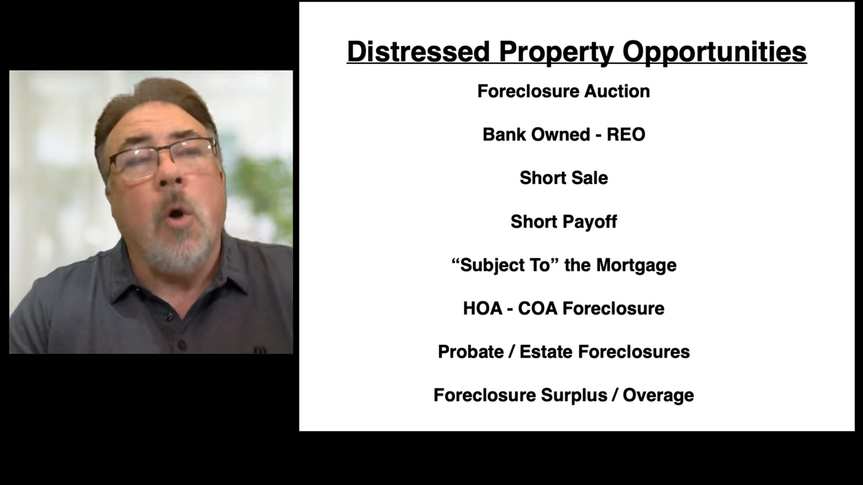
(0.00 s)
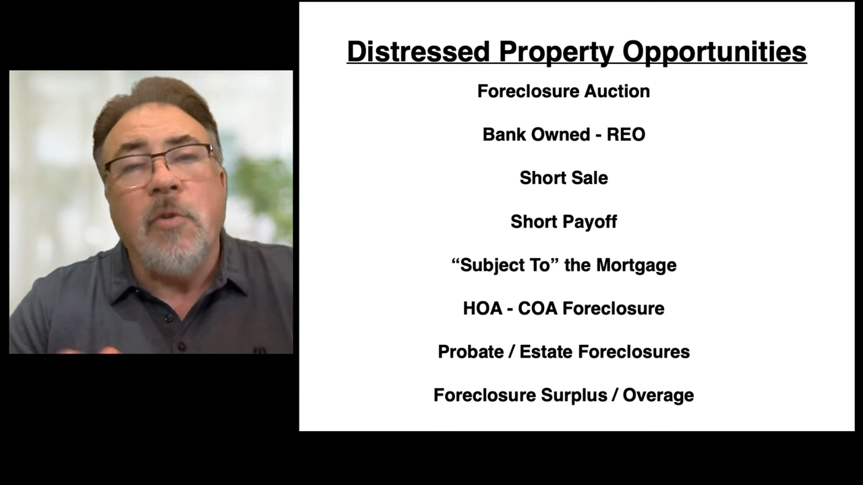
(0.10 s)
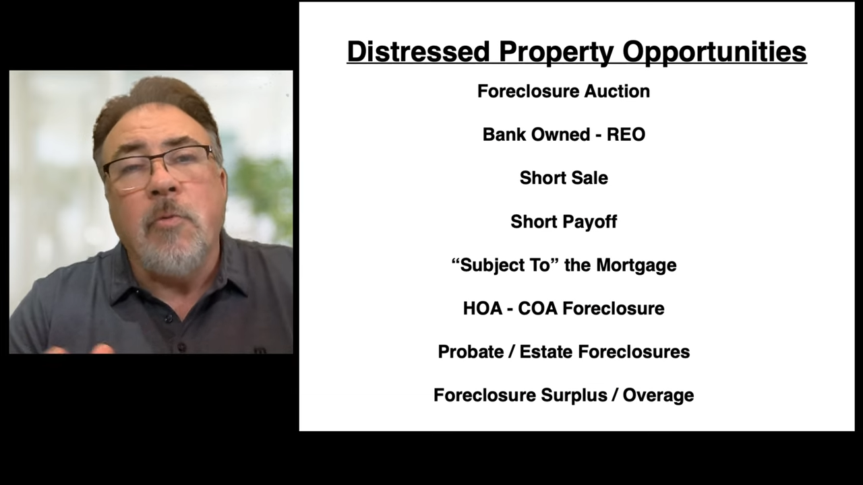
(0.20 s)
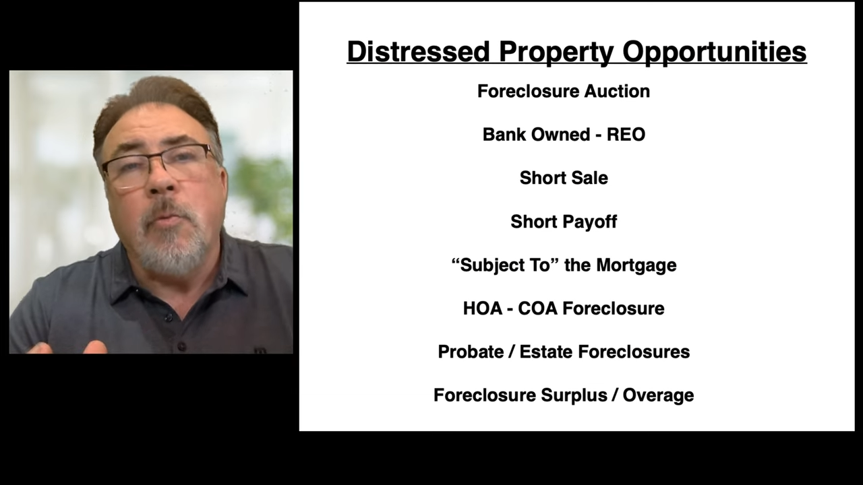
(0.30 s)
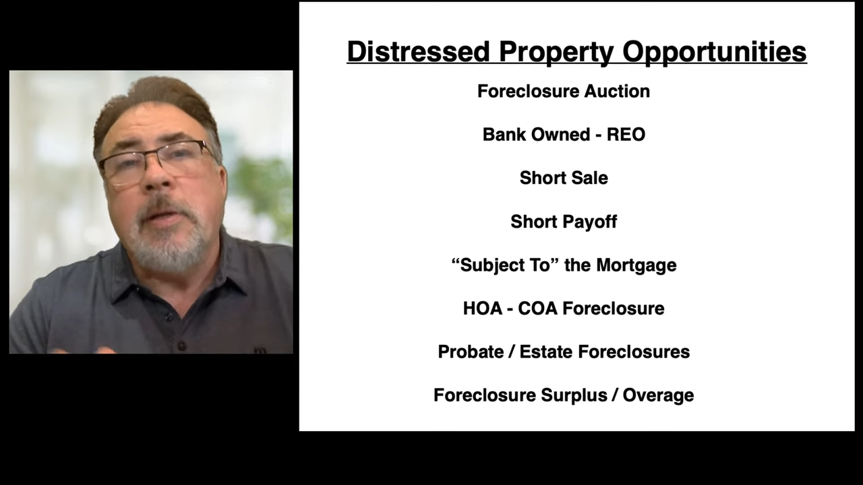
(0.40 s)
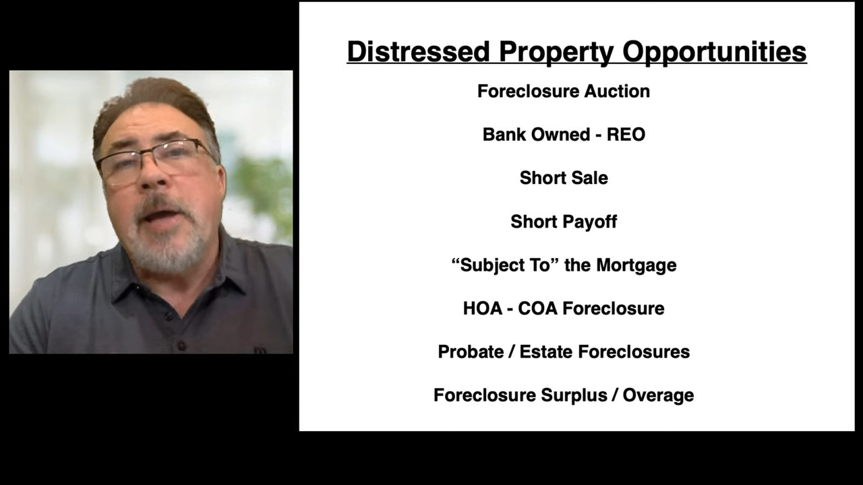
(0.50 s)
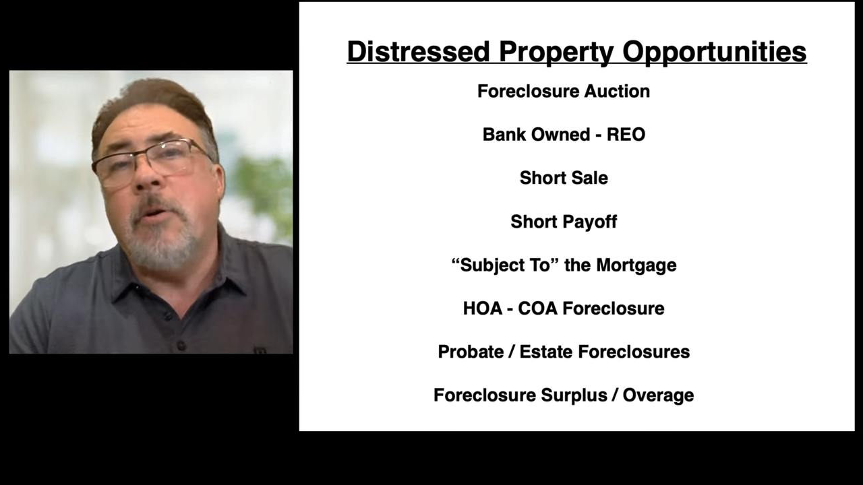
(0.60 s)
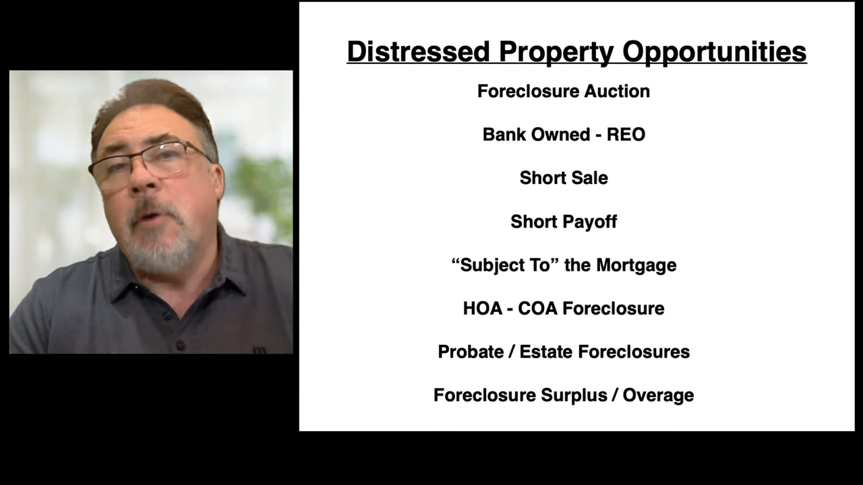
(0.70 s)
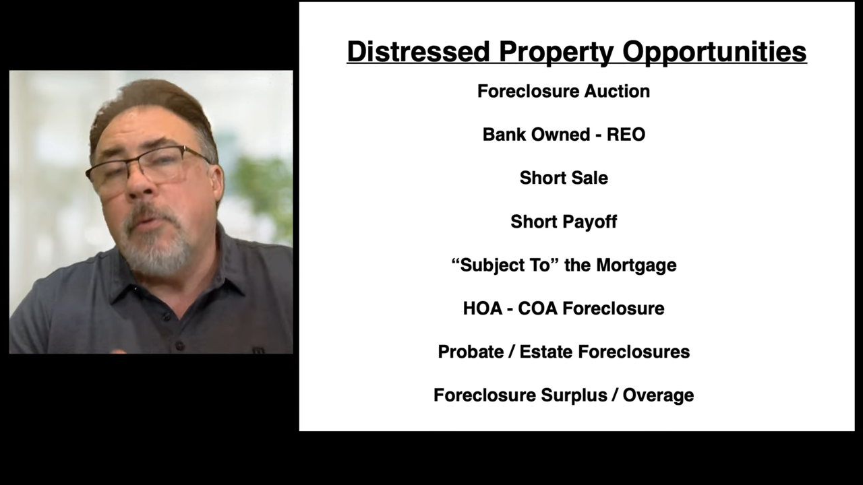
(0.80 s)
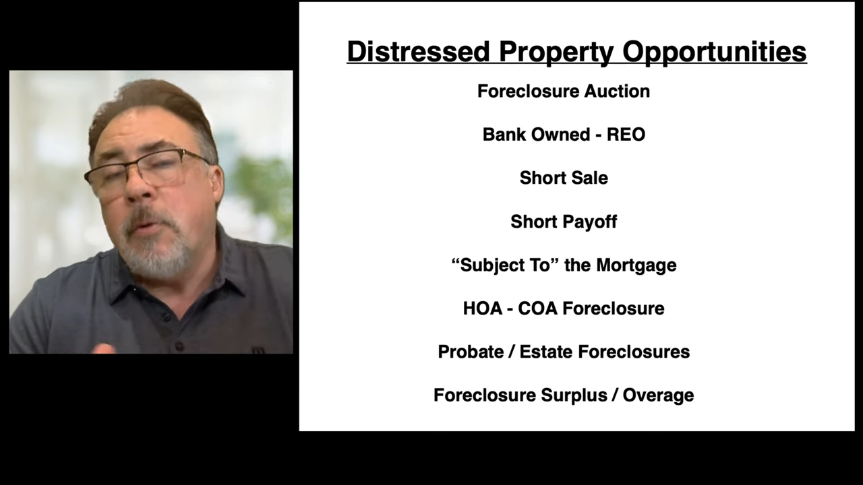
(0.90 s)

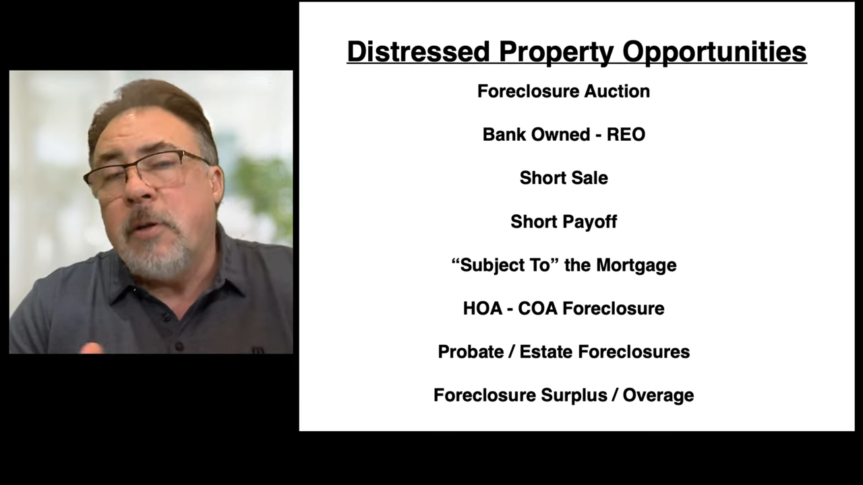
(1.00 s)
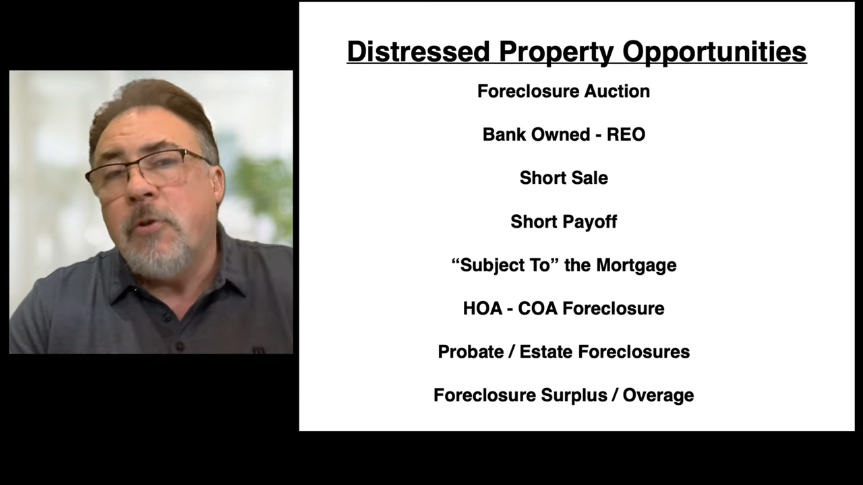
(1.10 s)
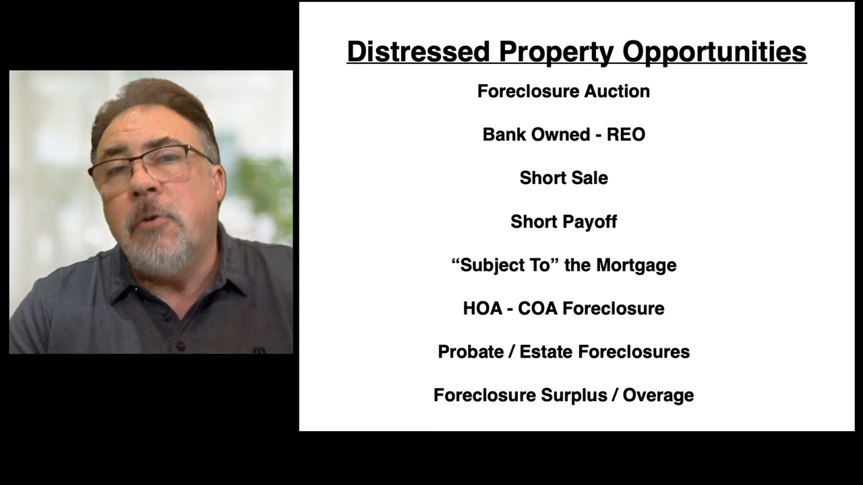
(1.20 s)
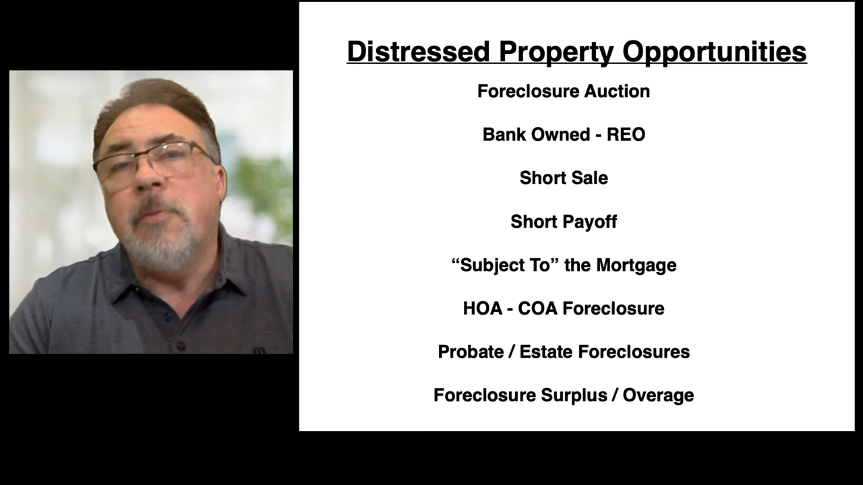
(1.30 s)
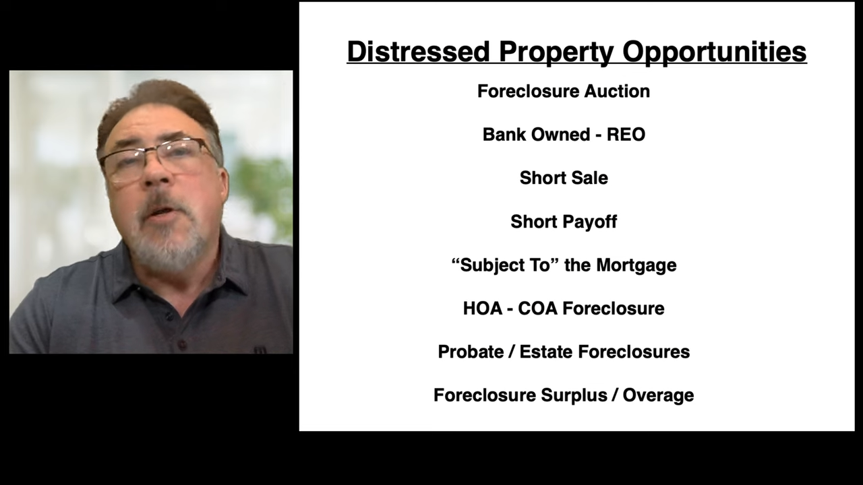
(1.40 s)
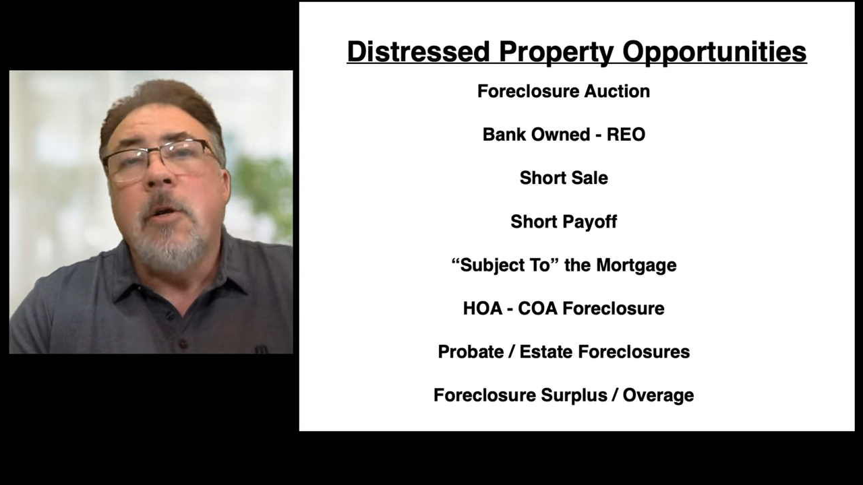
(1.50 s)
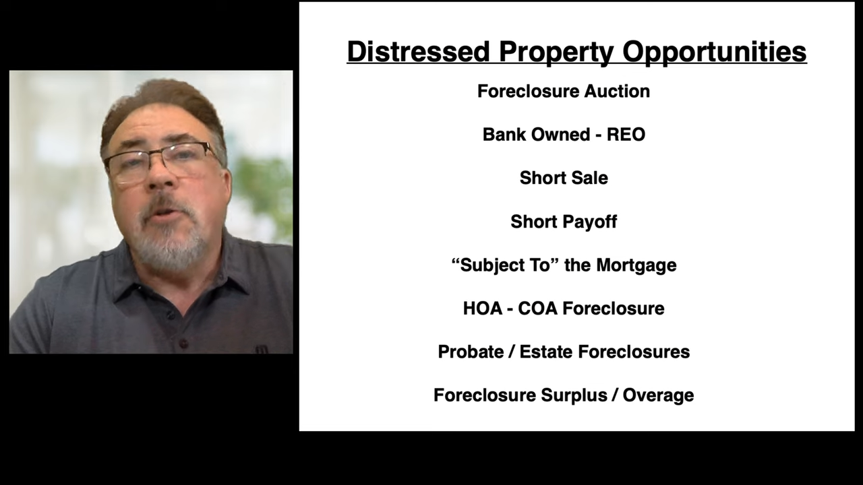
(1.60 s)
COVID-related or other issues.